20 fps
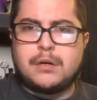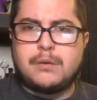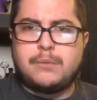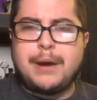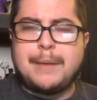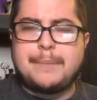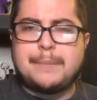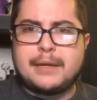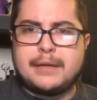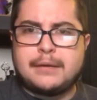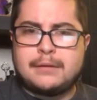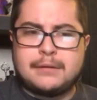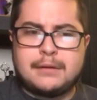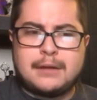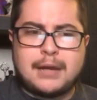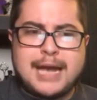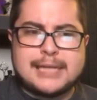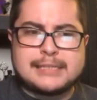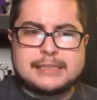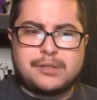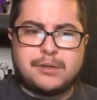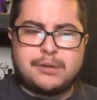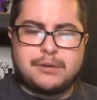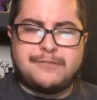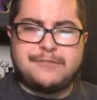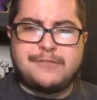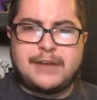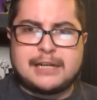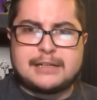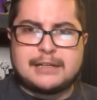weapon has a little
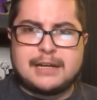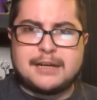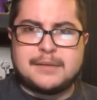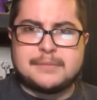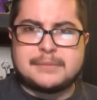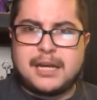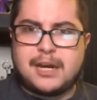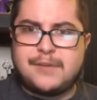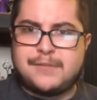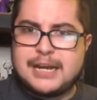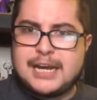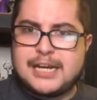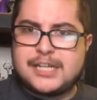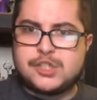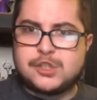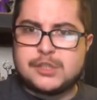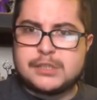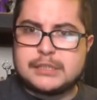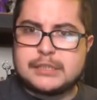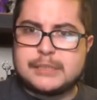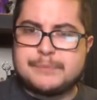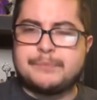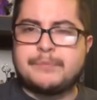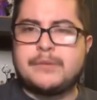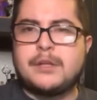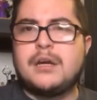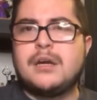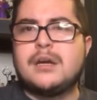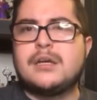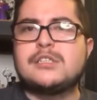effect that comes out of it, as you can see.
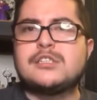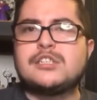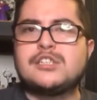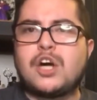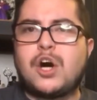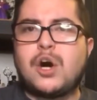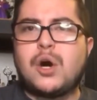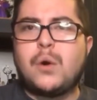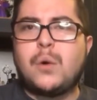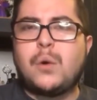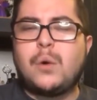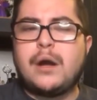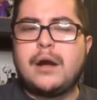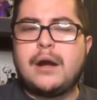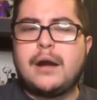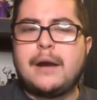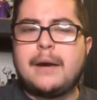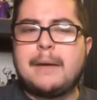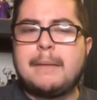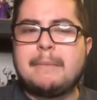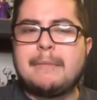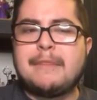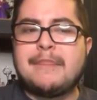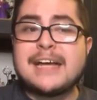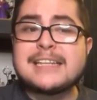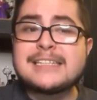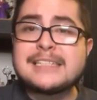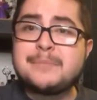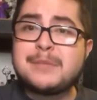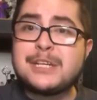So
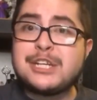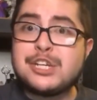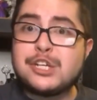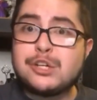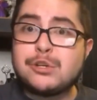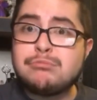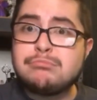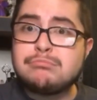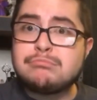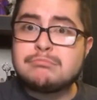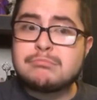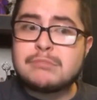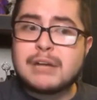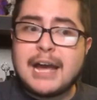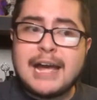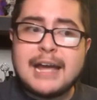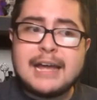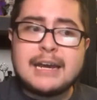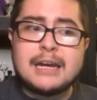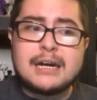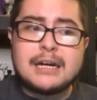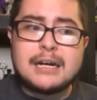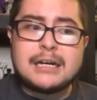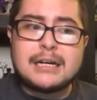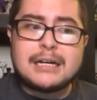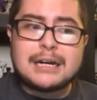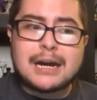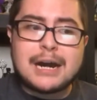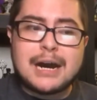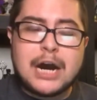that's something new, and
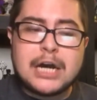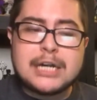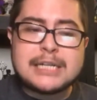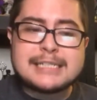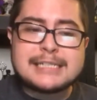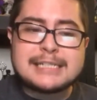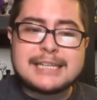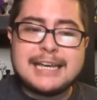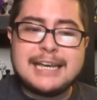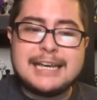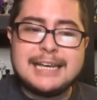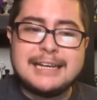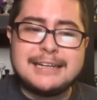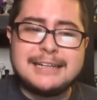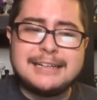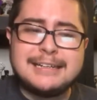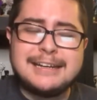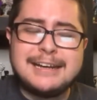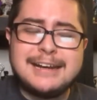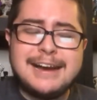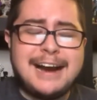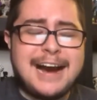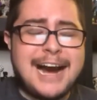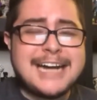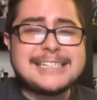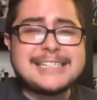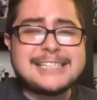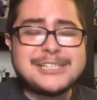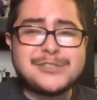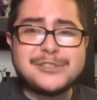honestly,
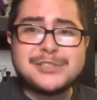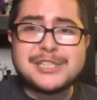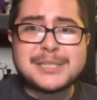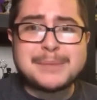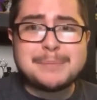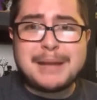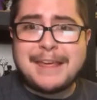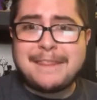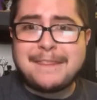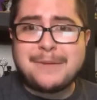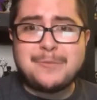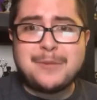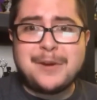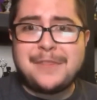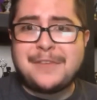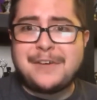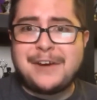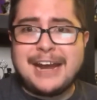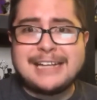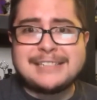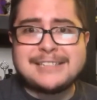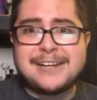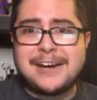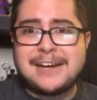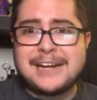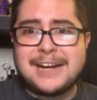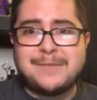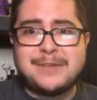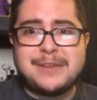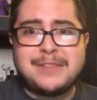I still display them with their heads
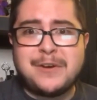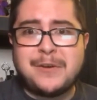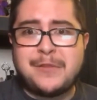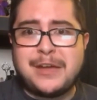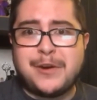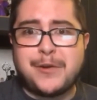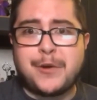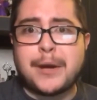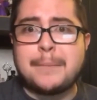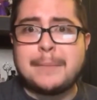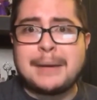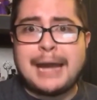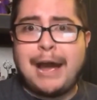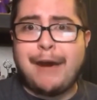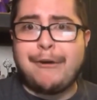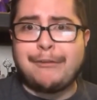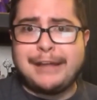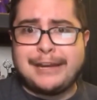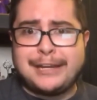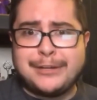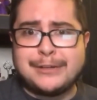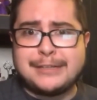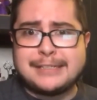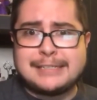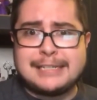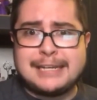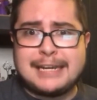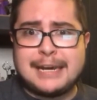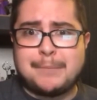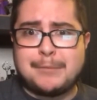on, even though they creep me out. Like, you can
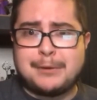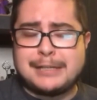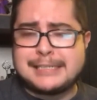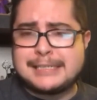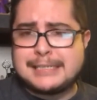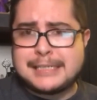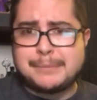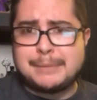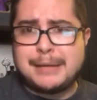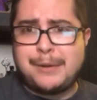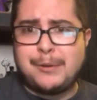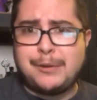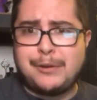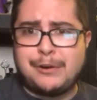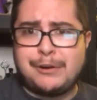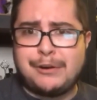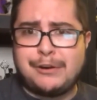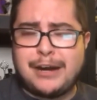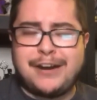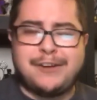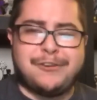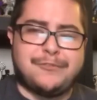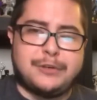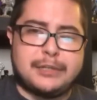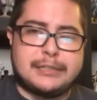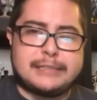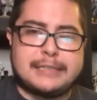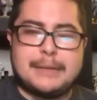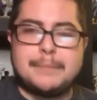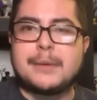see Kimberly's display with her. I don't know if
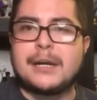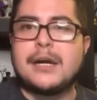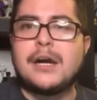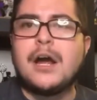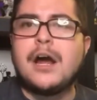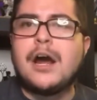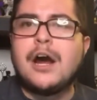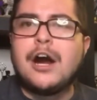you can see it, but